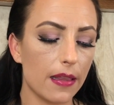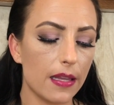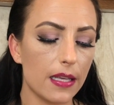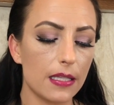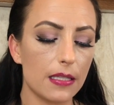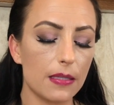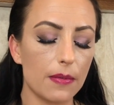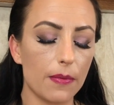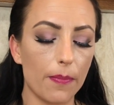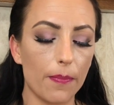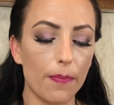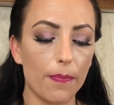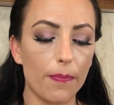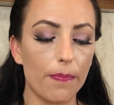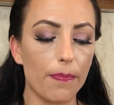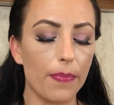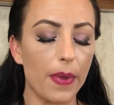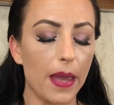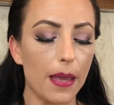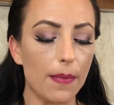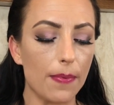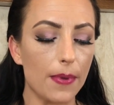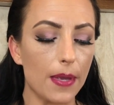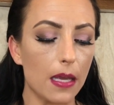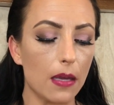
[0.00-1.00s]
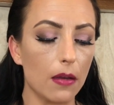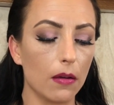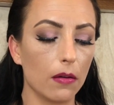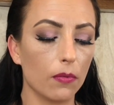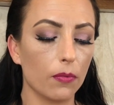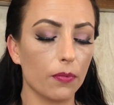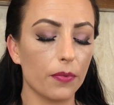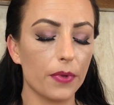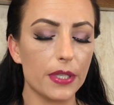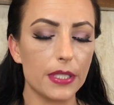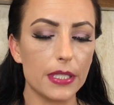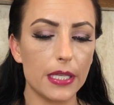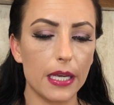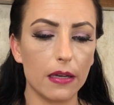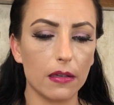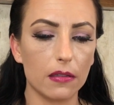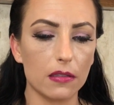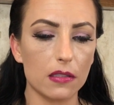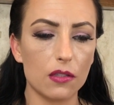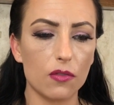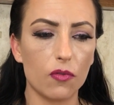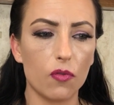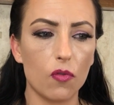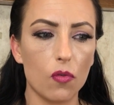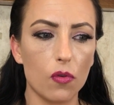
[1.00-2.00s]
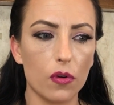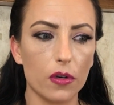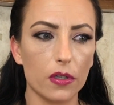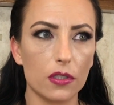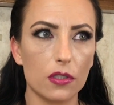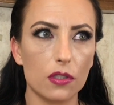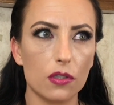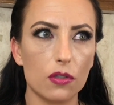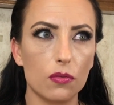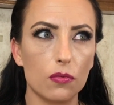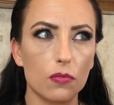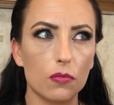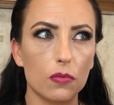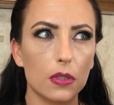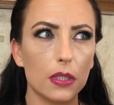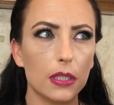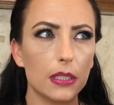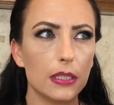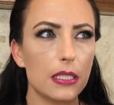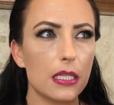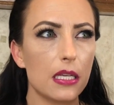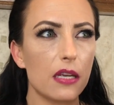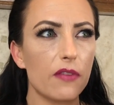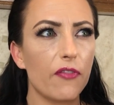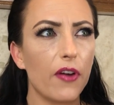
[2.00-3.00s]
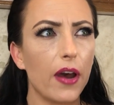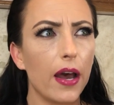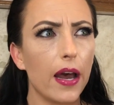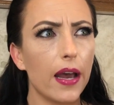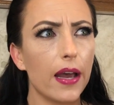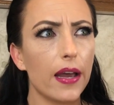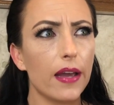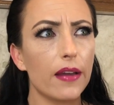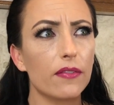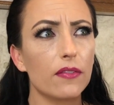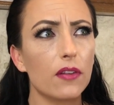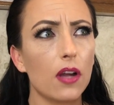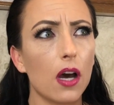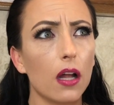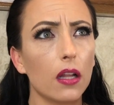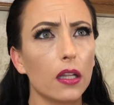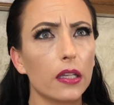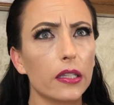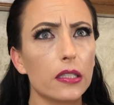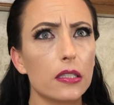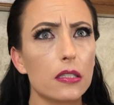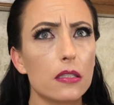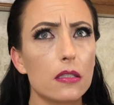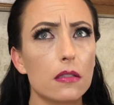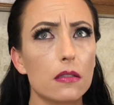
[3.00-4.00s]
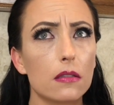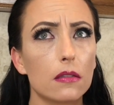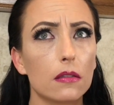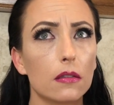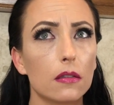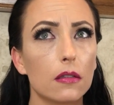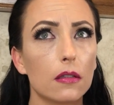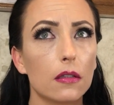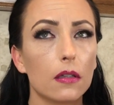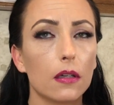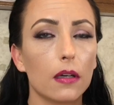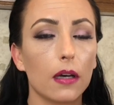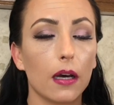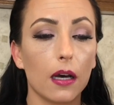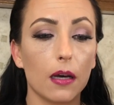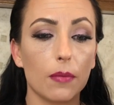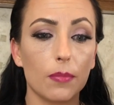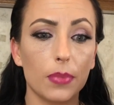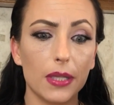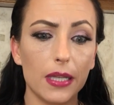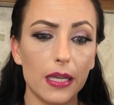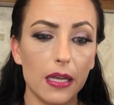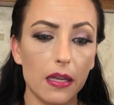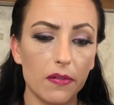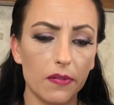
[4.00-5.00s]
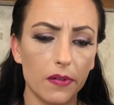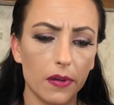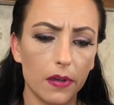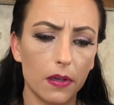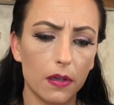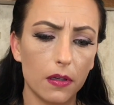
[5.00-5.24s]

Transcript: This baby retails for $25, I believe